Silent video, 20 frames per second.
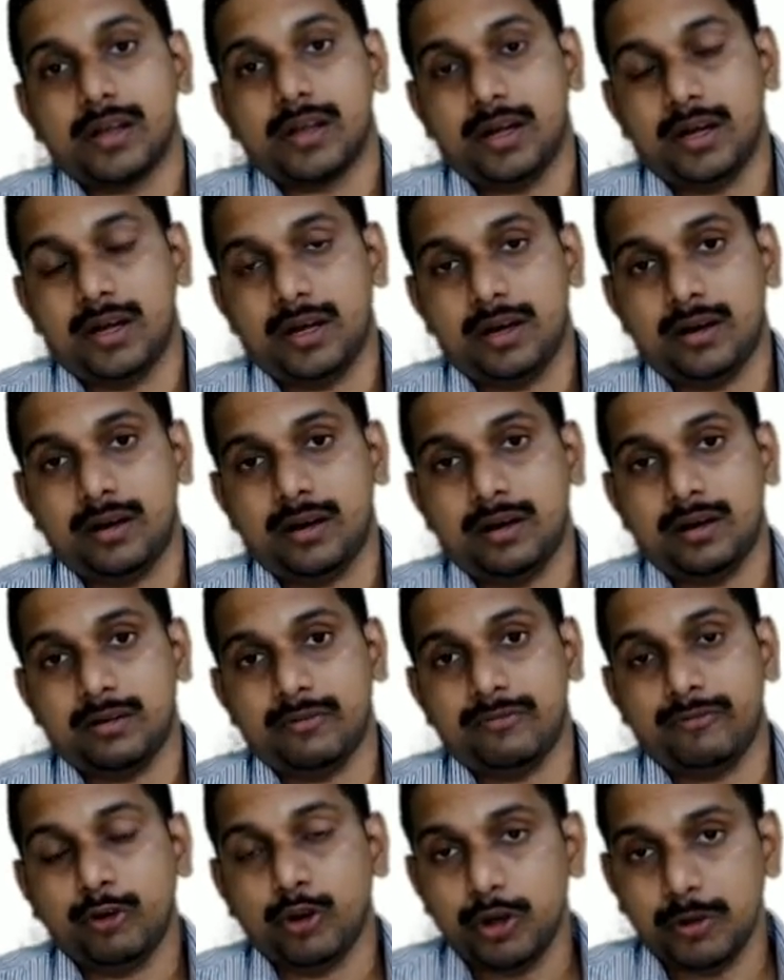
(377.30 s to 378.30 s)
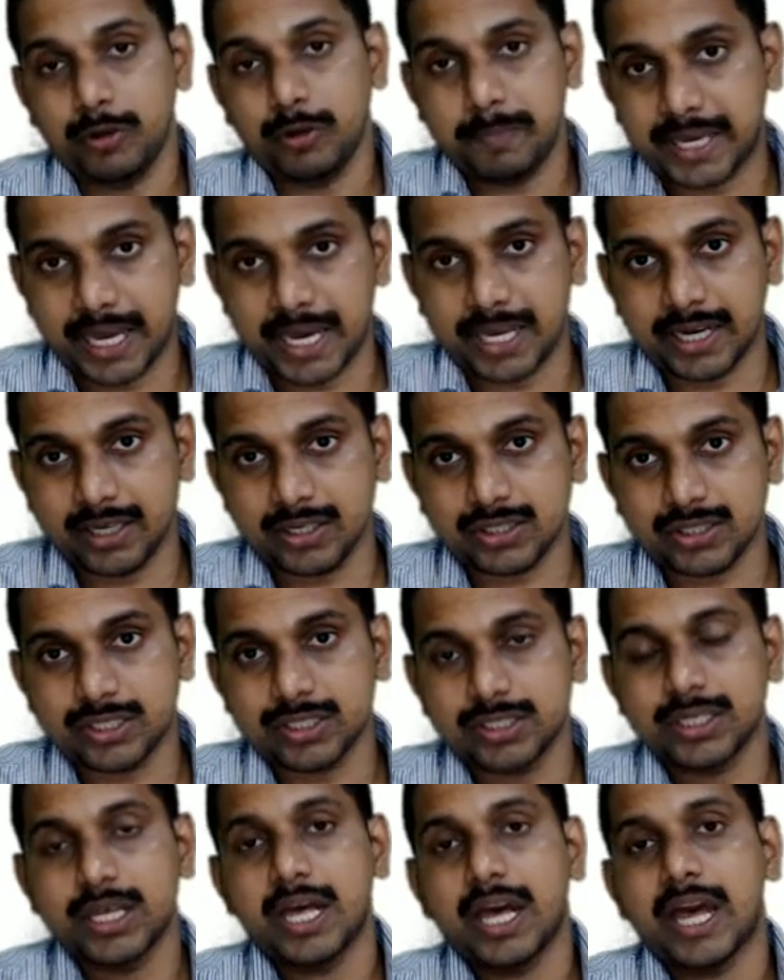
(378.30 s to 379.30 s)
uh, fluid
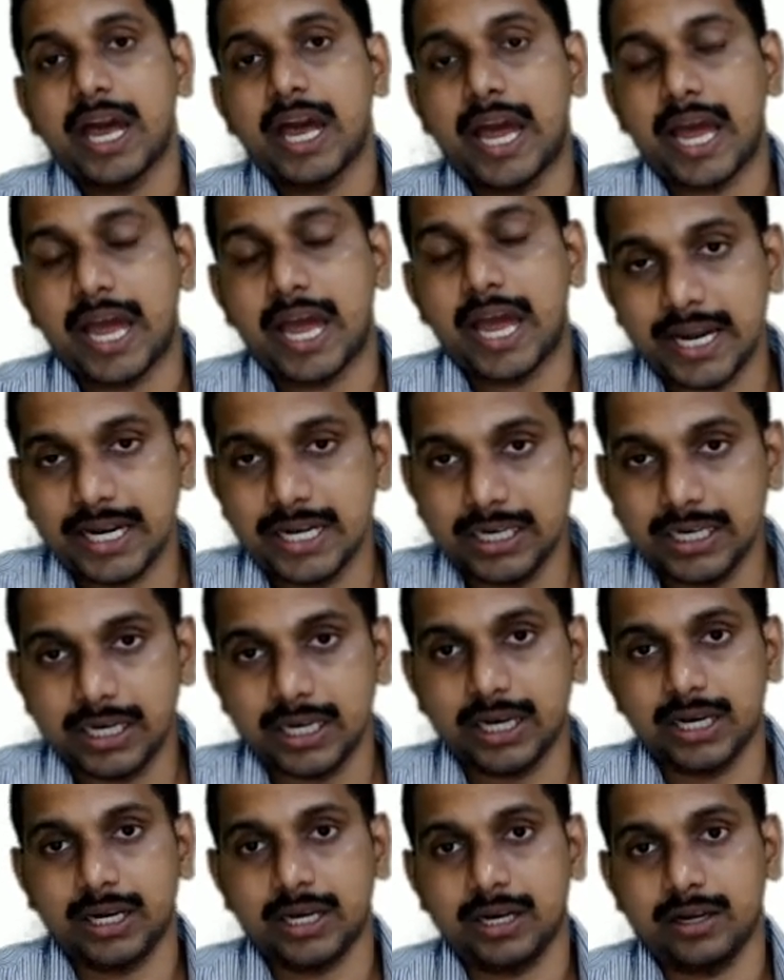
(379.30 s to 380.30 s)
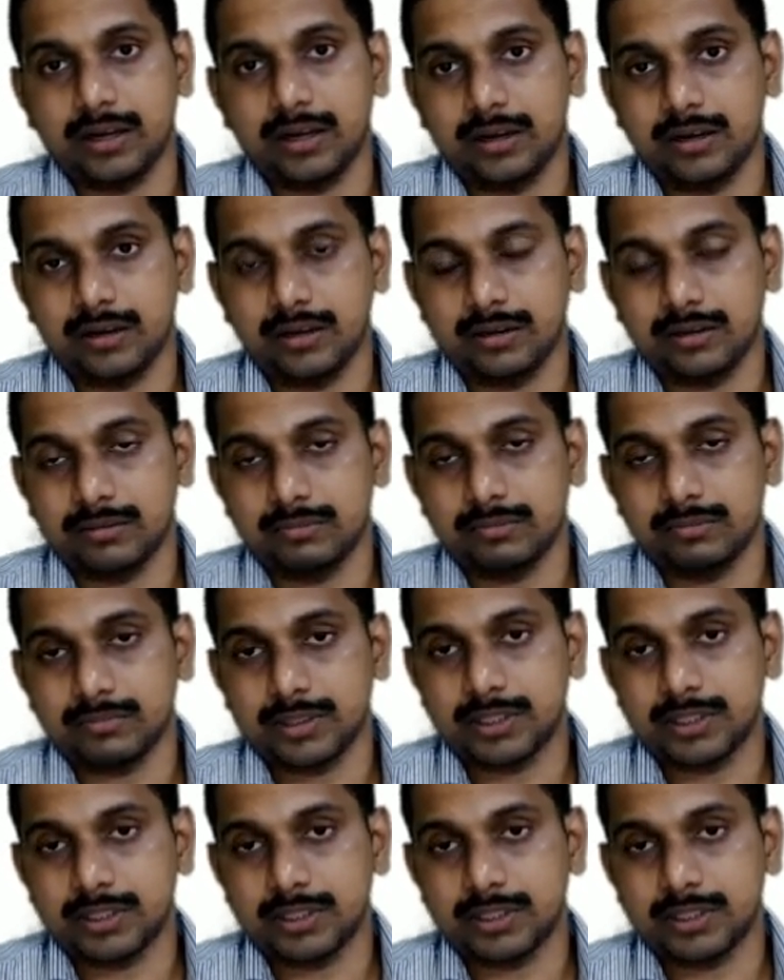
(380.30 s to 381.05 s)
mechanics and uh,